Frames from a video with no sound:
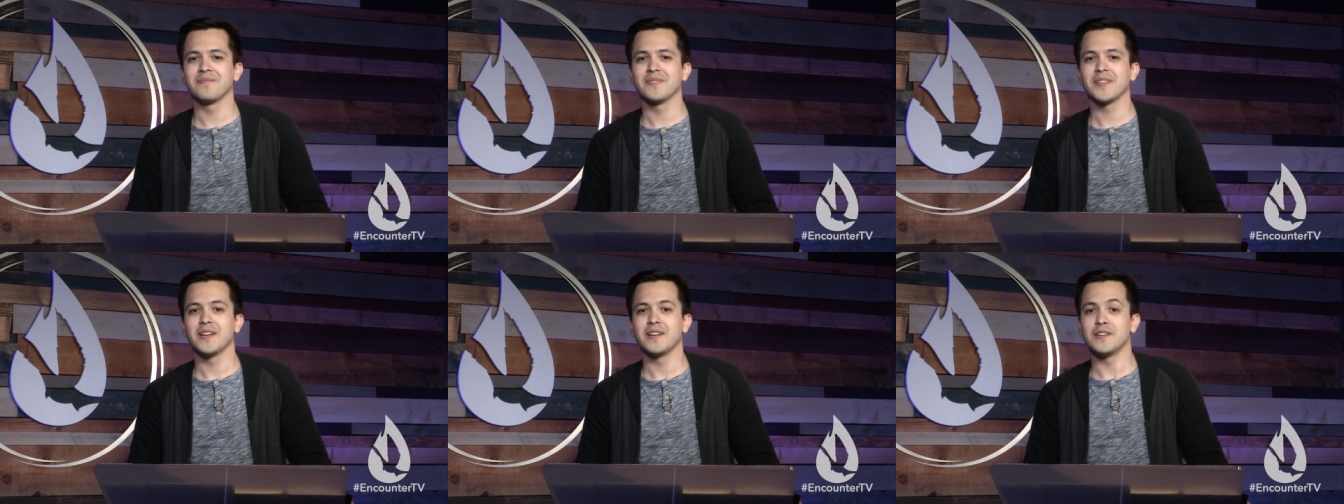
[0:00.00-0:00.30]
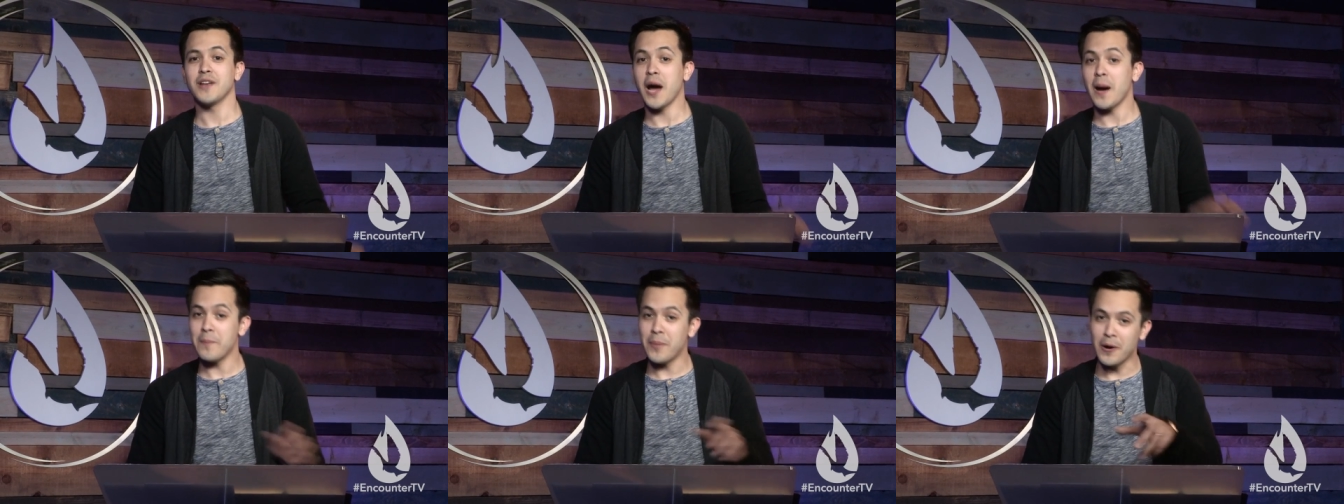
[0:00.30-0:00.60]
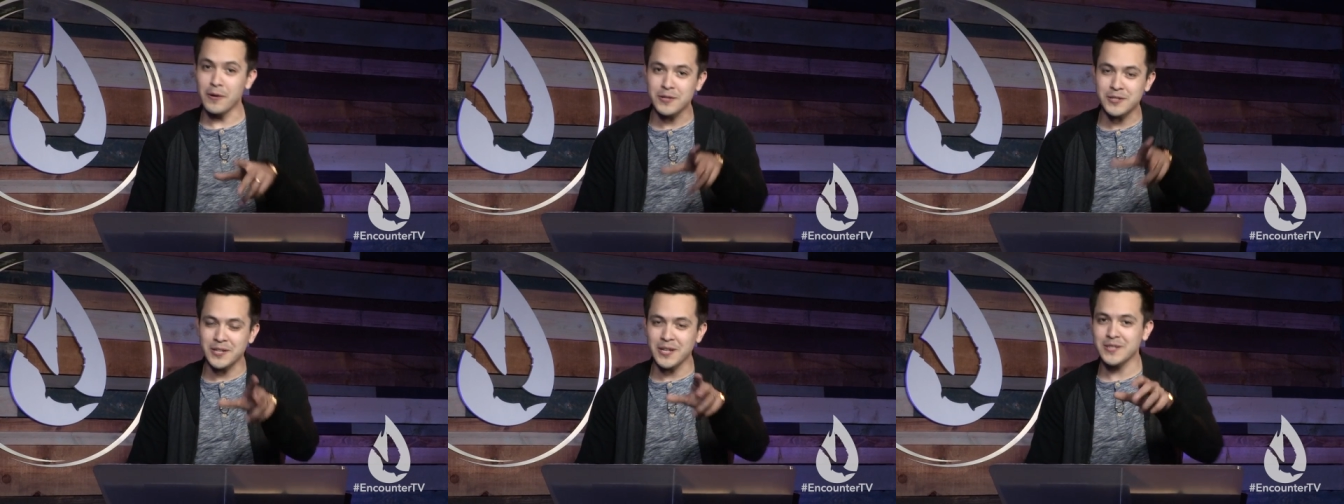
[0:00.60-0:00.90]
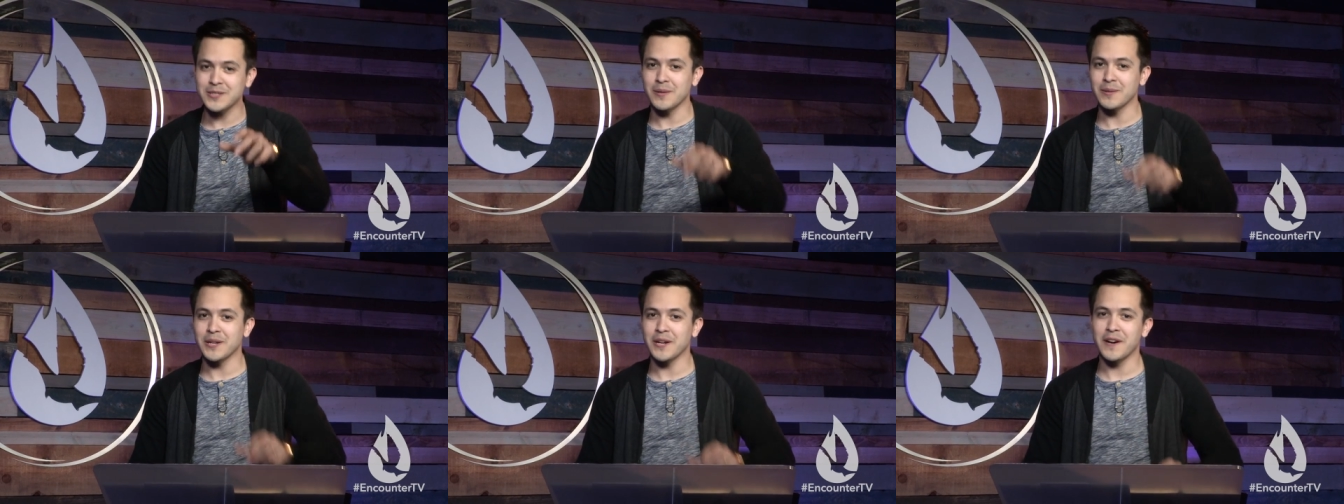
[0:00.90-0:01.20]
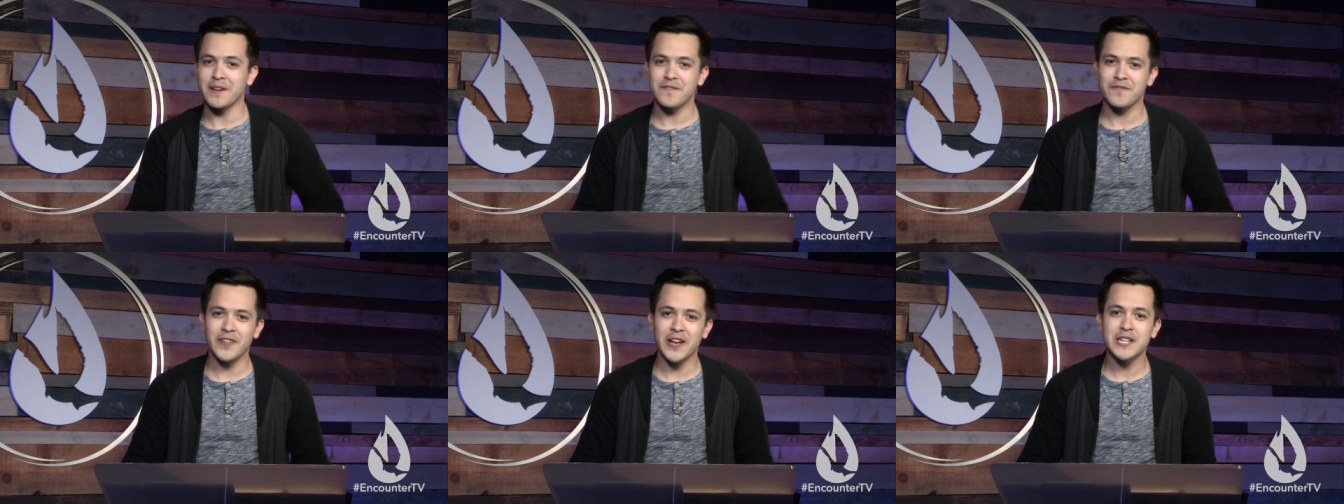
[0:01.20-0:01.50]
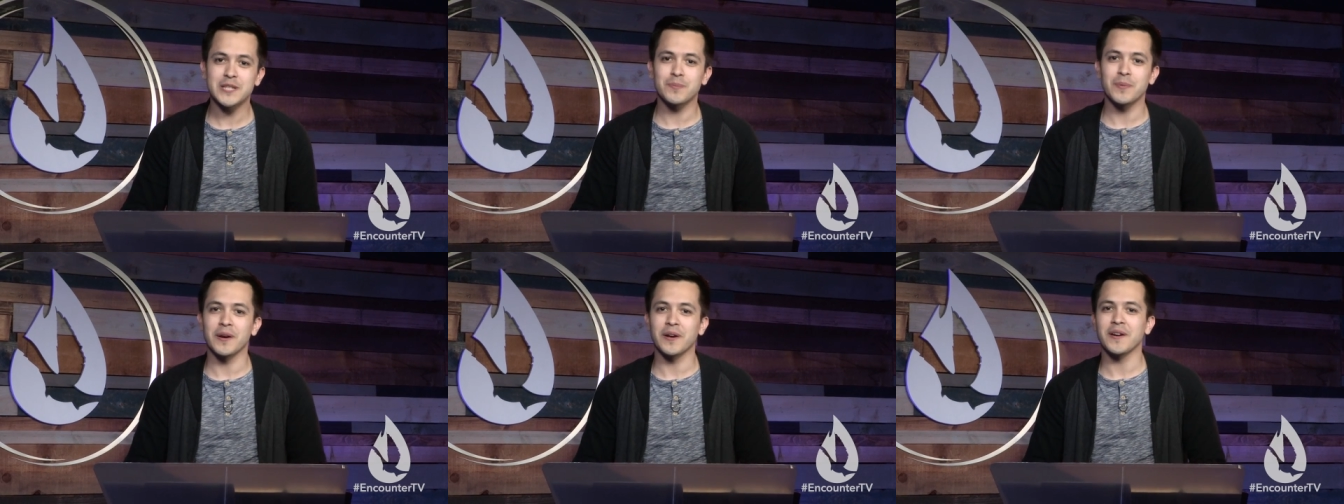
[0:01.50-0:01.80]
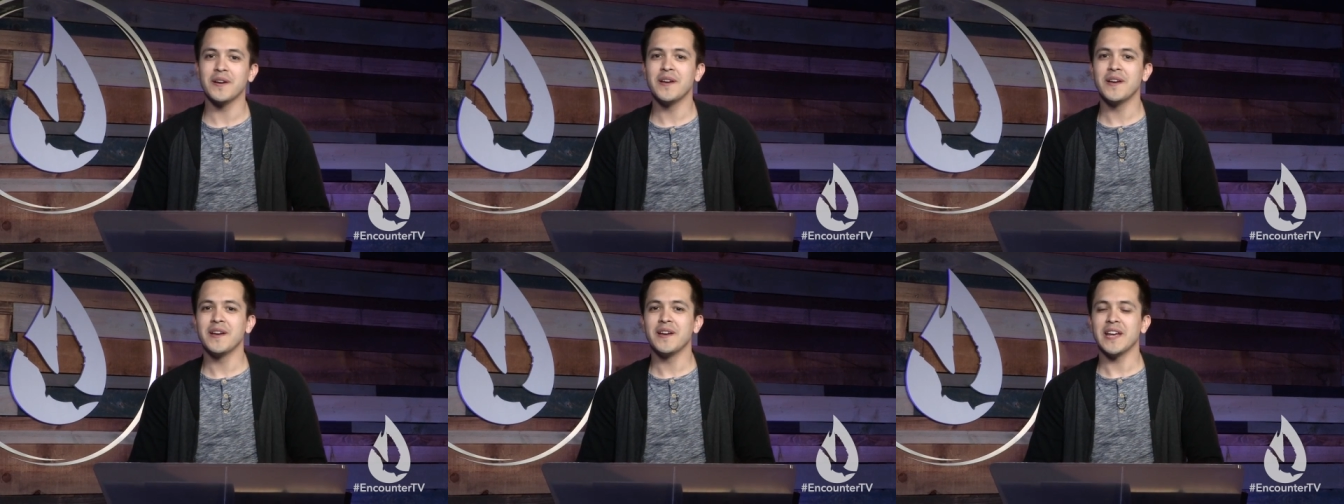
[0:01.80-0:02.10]
not posting something on Facebook,
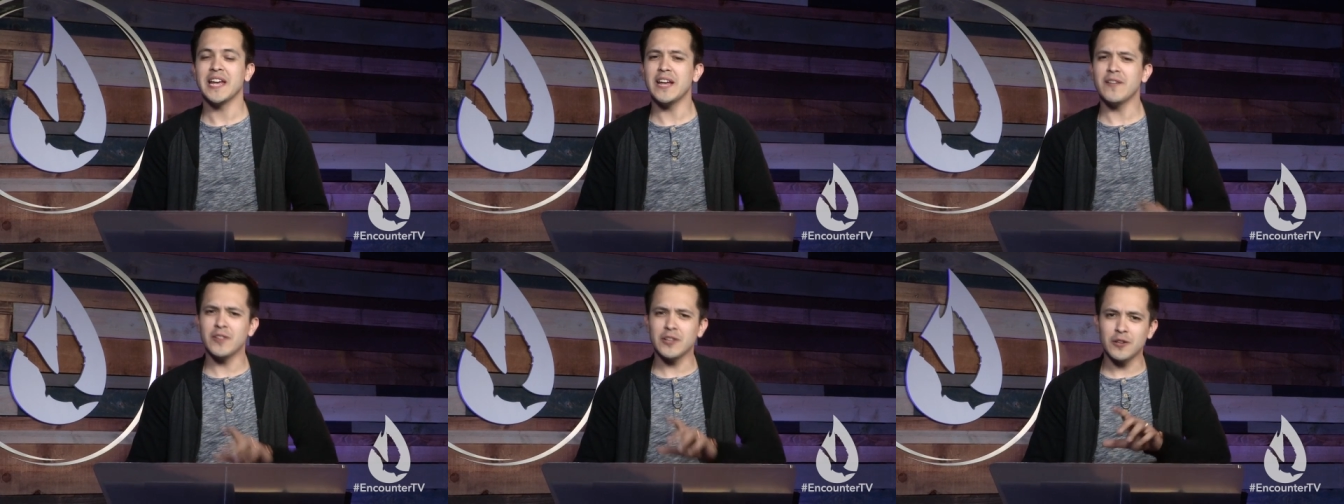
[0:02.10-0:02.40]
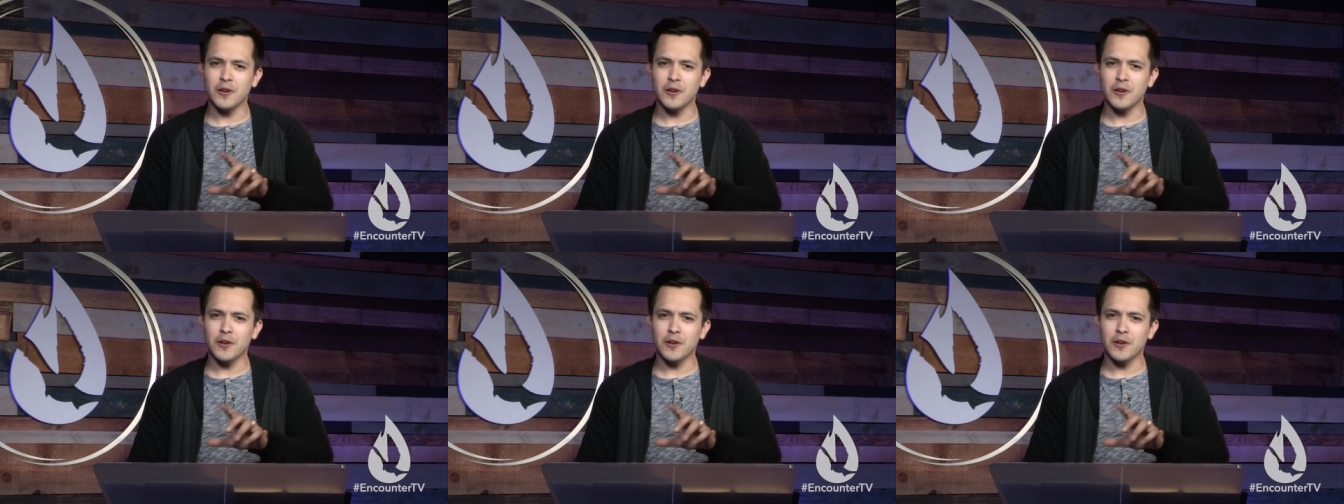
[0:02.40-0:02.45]
even